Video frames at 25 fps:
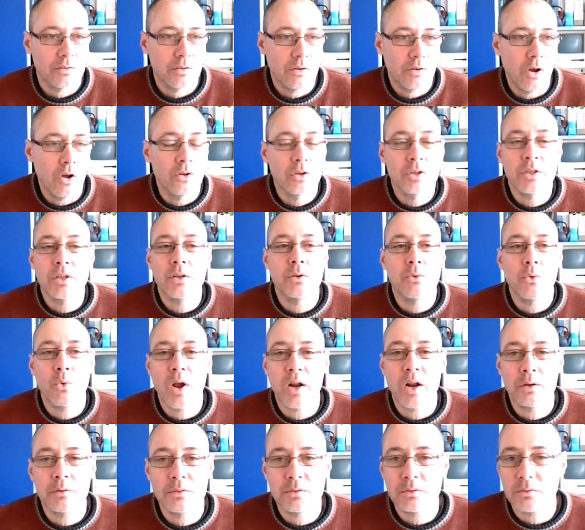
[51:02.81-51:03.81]
Only
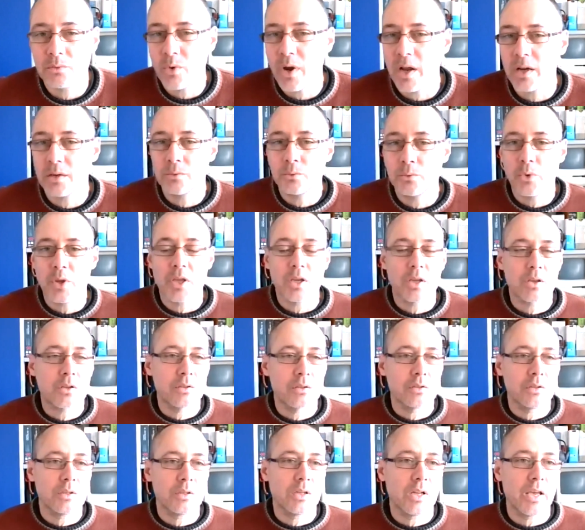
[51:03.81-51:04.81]
one week
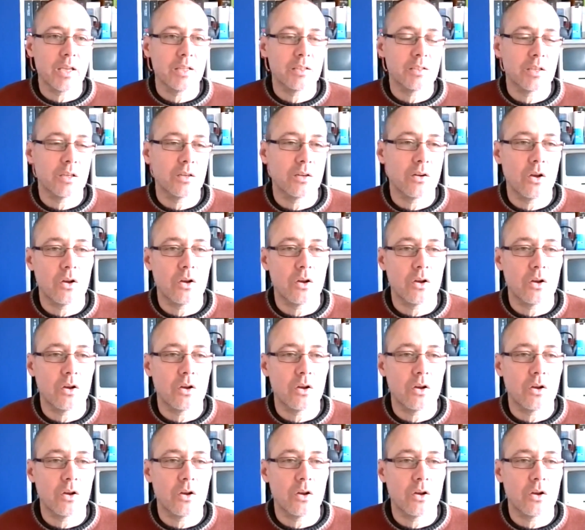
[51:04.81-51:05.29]
later